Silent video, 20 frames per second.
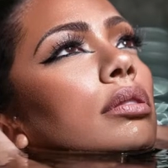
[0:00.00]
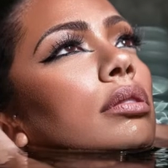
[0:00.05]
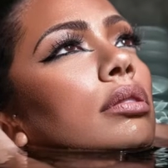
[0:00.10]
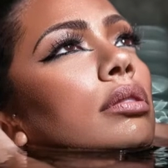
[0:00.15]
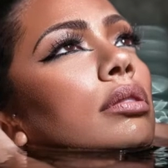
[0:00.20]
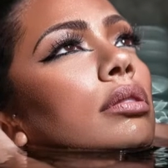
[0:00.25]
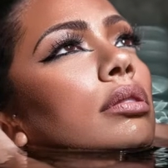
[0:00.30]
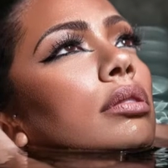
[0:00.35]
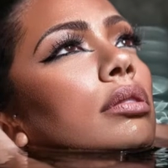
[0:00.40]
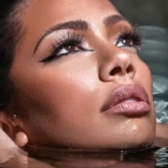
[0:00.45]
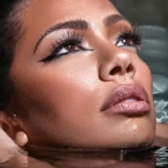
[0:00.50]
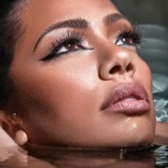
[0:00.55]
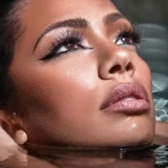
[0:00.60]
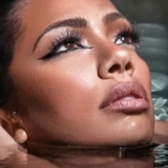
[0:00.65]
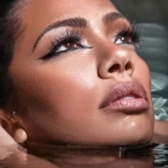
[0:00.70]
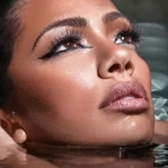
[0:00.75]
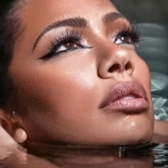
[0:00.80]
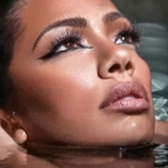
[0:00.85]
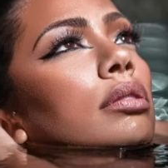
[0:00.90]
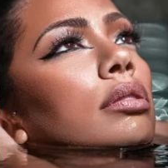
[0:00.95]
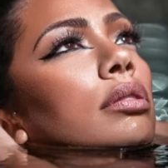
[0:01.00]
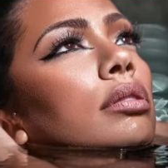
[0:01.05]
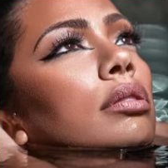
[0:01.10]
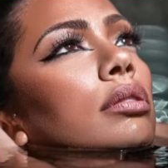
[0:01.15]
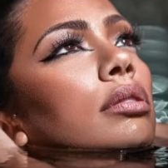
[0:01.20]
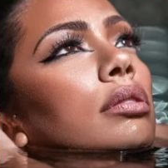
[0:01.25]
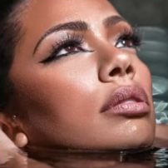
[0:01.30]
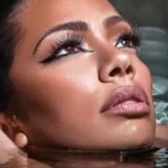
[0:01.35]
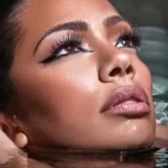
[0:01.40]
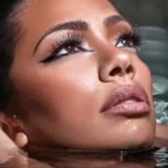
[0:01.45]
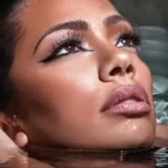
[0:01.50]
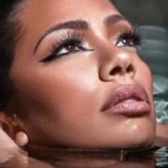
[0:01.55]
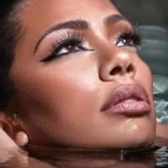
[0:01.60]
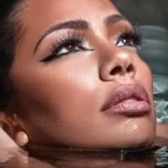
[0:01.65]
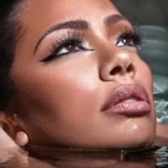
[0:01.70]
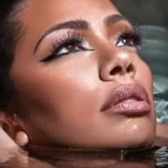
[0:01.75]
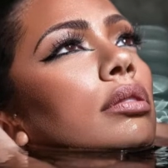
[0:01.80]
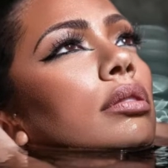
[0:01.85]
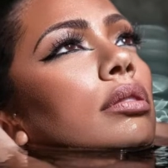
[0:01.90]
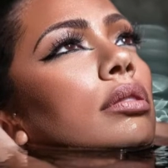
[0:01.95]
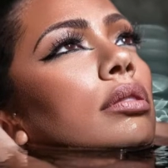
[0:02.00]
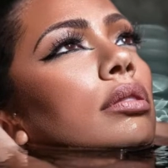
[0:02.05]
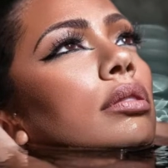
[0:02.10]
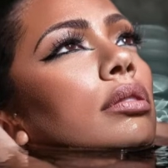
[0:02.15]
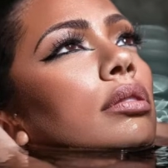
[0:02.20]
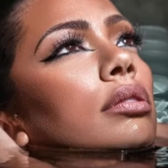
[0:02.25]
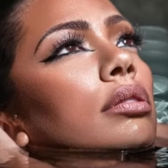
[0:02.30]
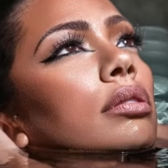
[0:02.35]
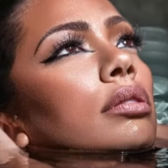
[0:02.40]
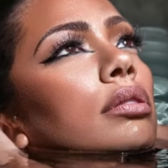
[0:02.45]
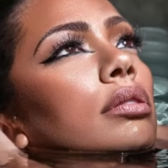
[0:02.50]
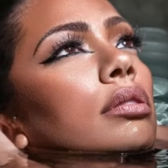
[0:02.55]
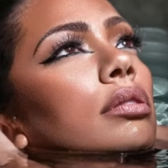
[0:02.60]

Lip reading: No one is speaking in this clip.